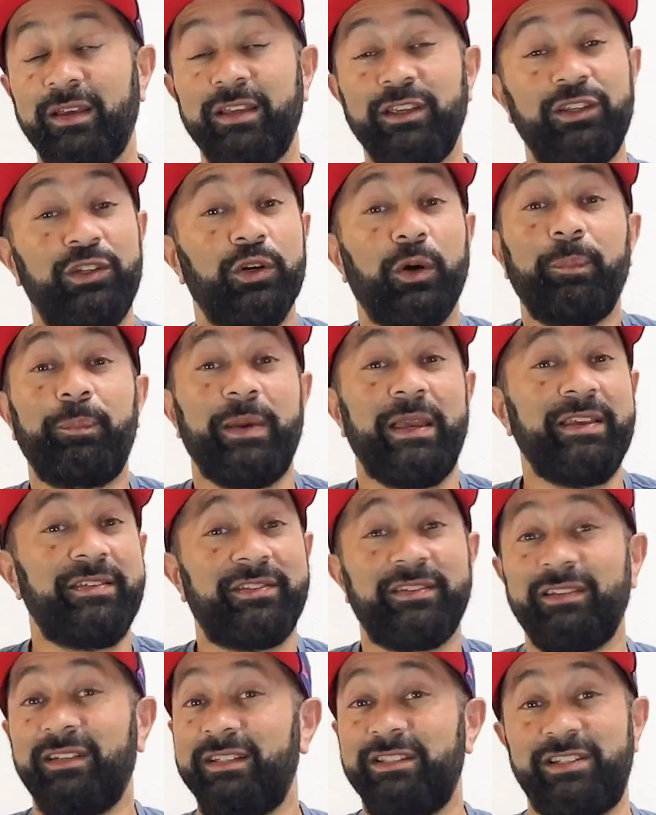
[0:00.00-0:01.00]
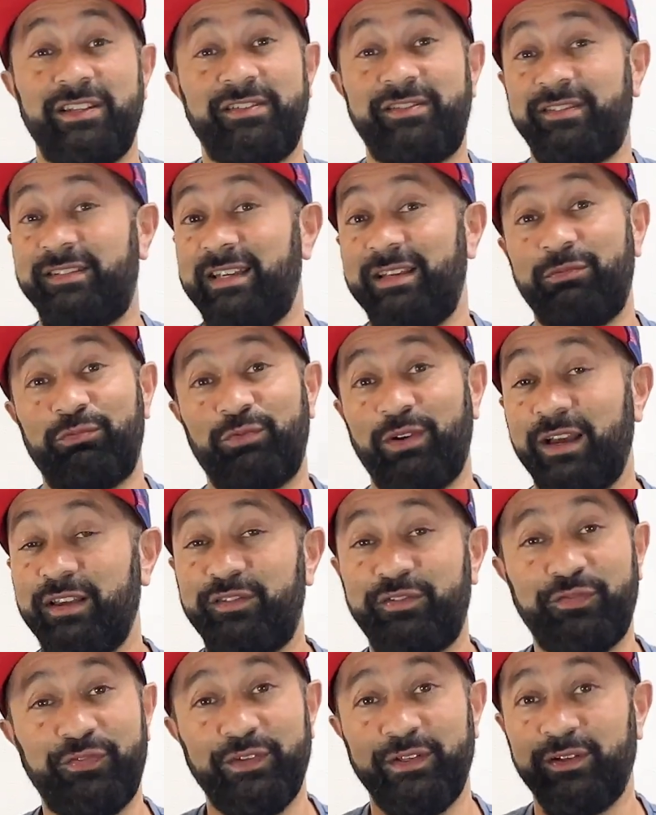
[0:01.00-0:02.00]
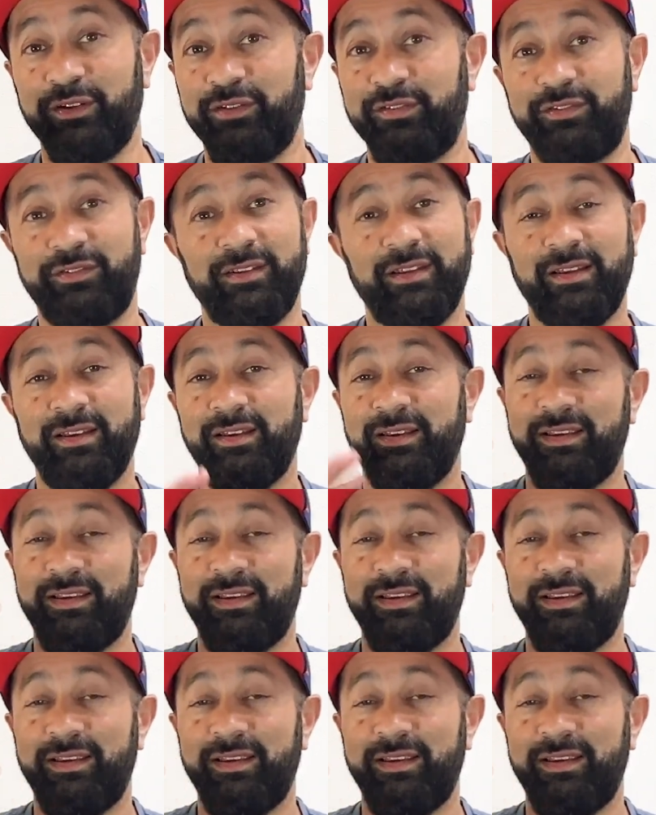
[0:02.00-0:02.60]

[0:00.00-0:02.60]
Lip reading: you'll basically just see rice fields,